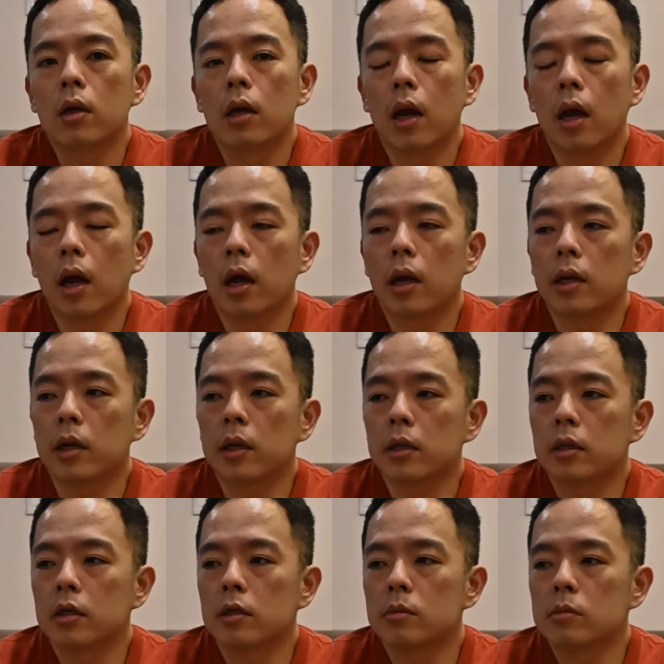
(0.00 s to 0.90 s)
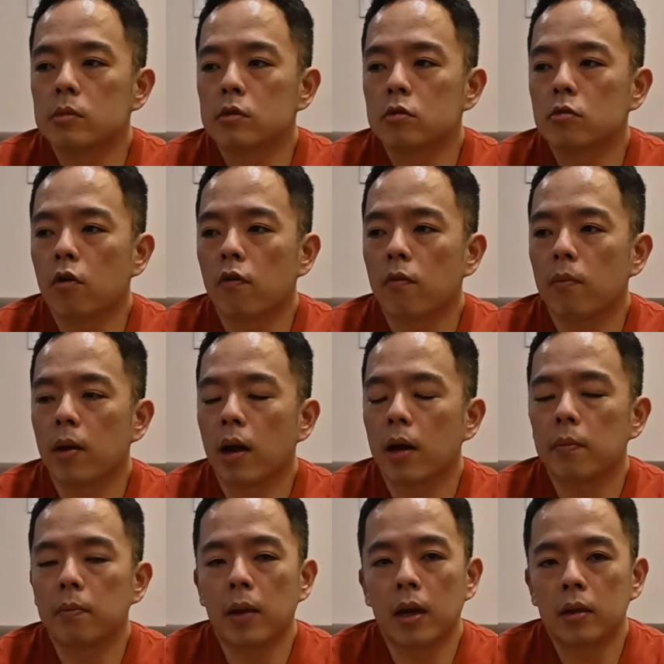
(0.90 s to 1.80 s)
and in terms of my
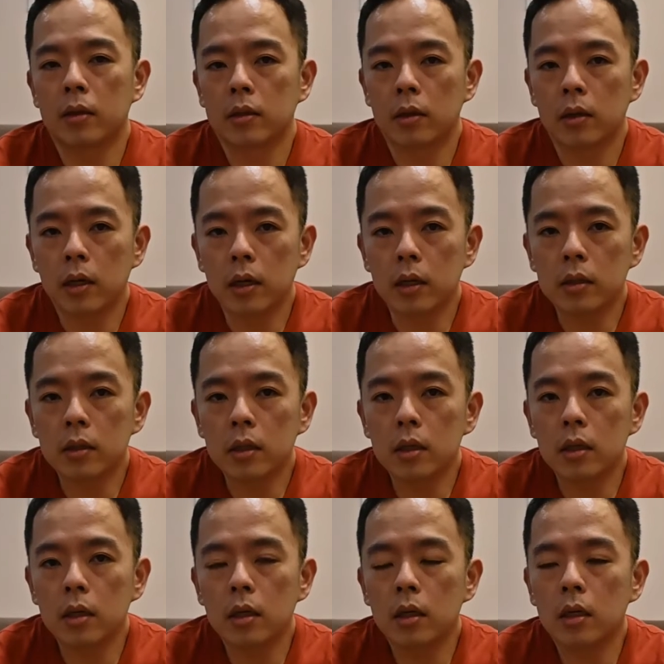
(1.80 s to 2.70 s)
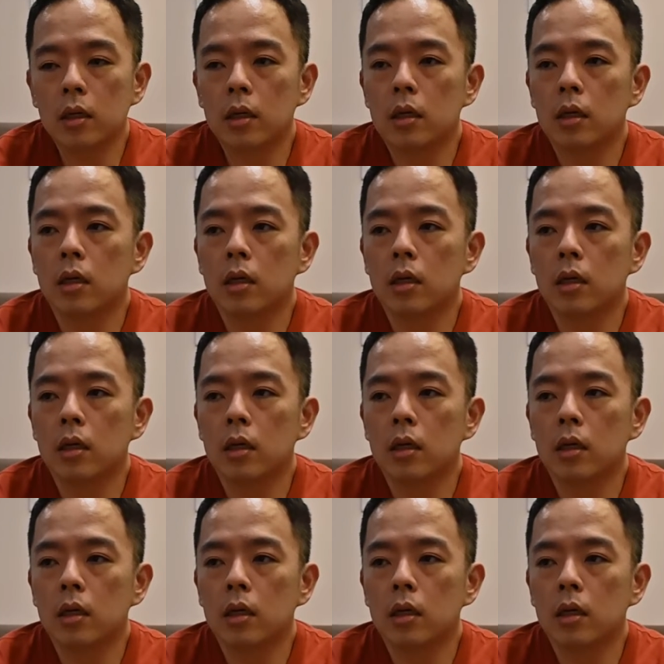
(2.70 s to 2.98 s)
mentality.